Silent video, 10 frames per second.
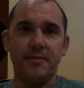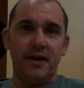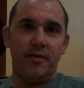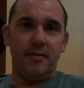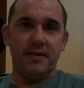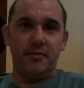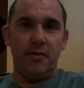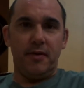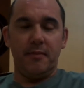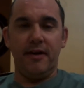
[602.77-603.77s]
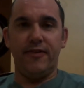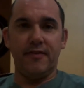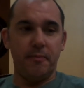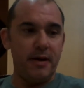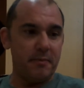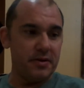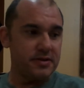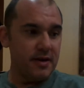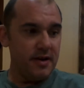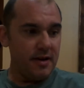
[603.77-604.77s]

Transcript: up there with, my, with one of my favorite peppers.